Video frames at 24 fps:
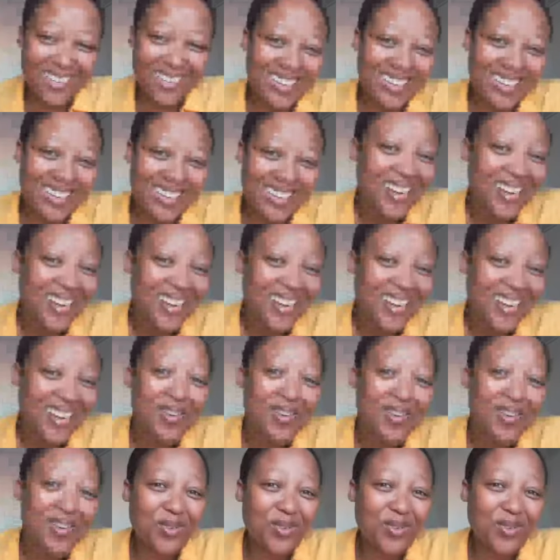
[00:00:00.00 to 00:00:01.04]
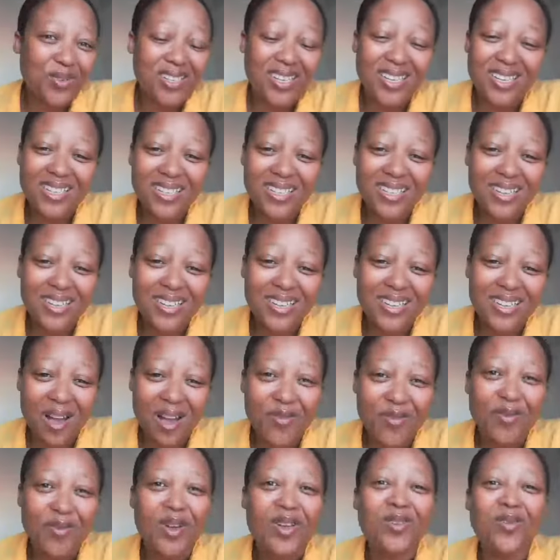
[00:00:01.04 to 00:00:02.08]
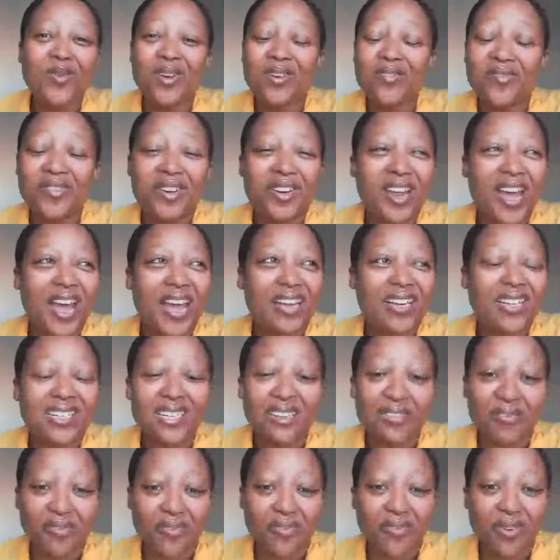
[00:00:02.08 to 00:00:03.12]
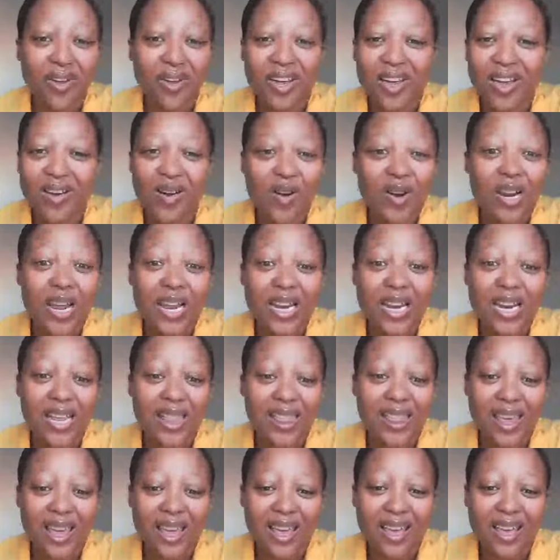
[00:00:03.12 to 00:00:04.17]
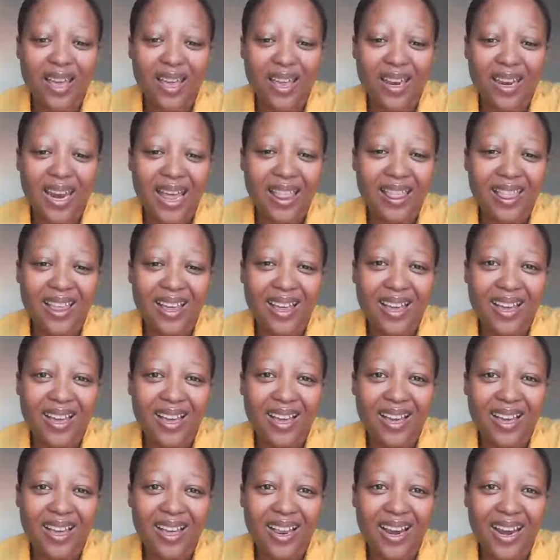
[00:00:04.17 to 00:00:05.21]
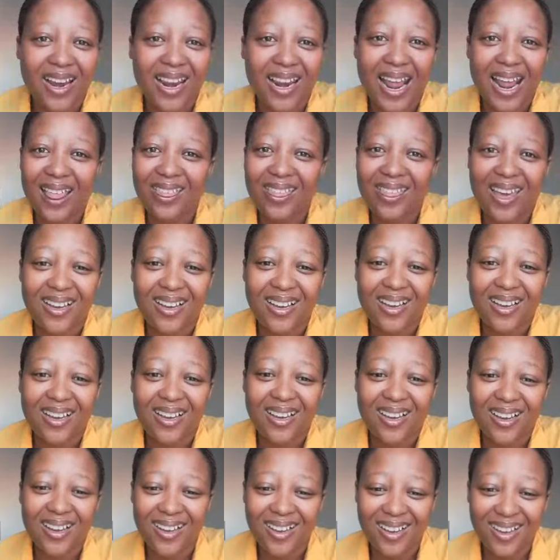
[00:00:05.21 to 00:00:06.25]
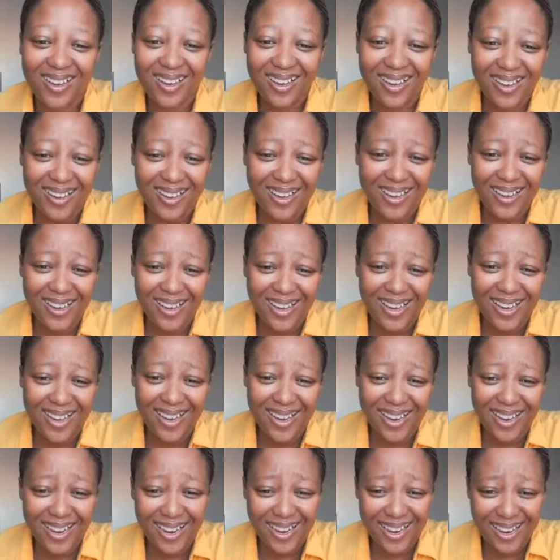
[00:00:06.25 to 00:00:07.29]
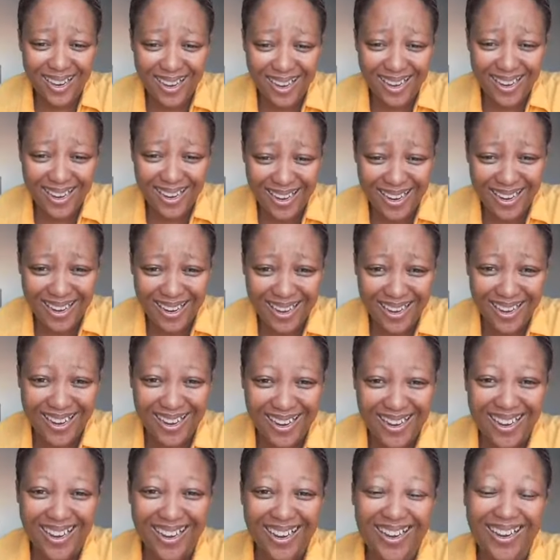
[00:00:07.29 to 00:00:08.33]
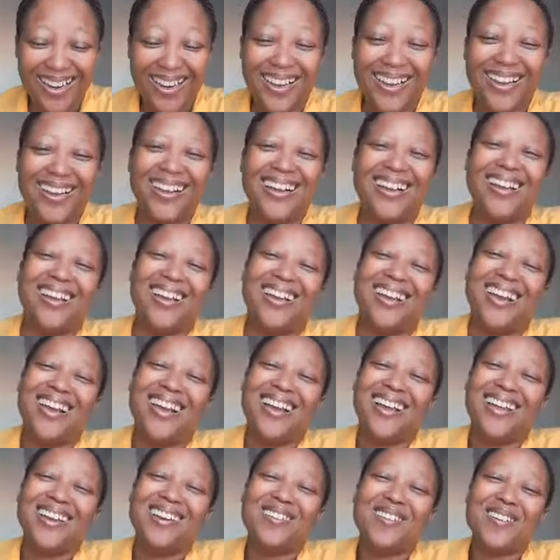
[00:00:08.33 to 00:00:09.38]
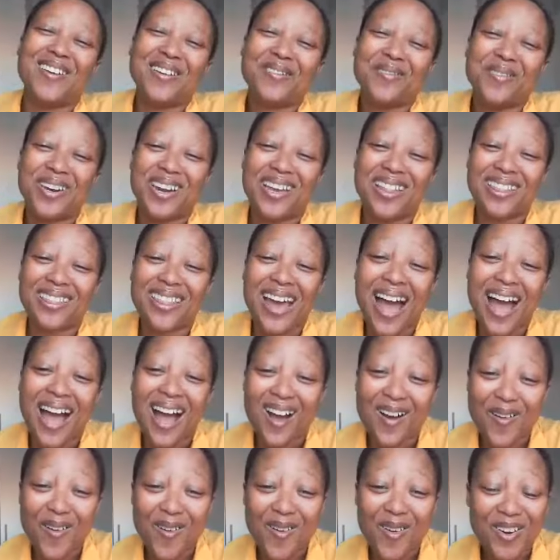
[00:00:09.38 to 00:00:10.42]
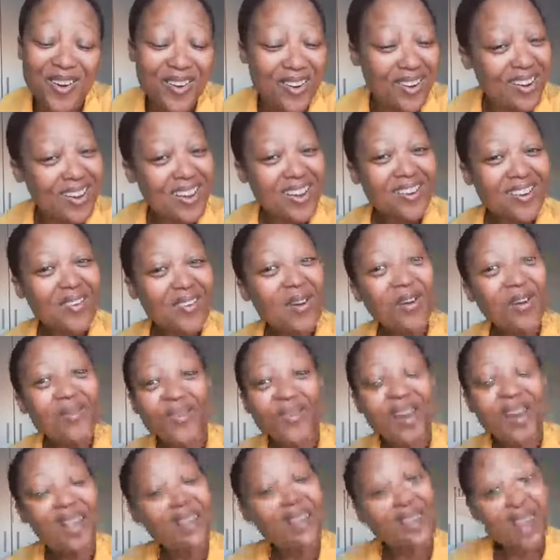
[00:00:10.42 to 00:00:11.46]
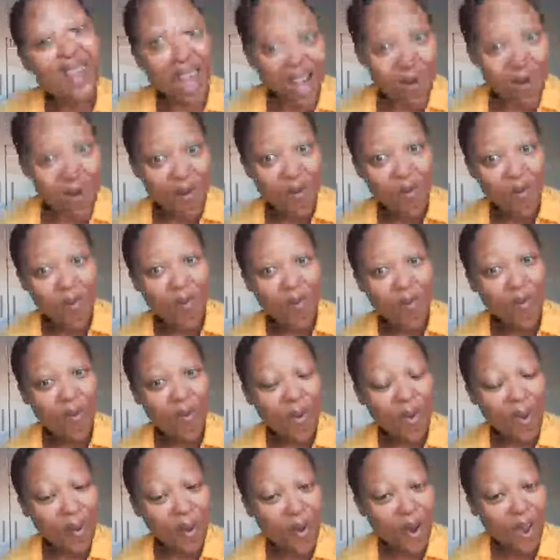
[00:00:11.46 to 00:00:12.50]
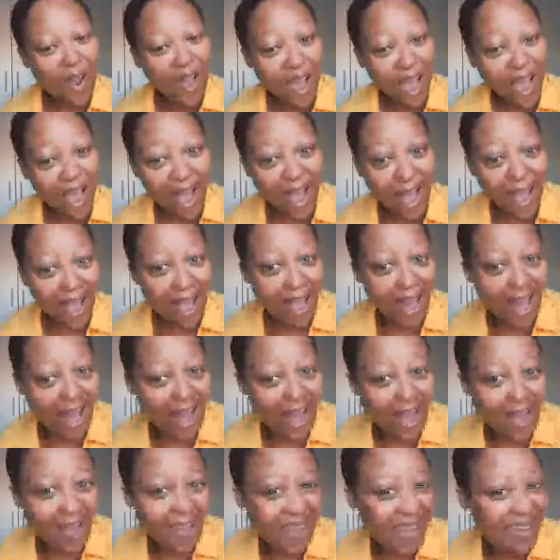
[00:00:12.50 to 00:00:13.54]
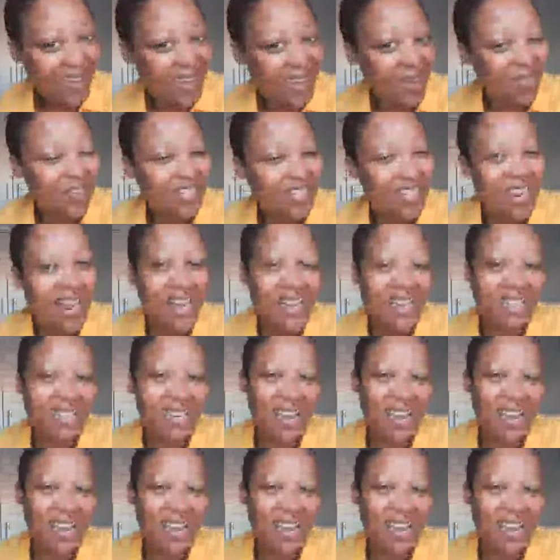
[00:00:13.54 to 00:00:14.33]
Were you even posting something? Were you even active on anything? Nothing. Nothing. Not even a thou. Not even a thou. I can judge.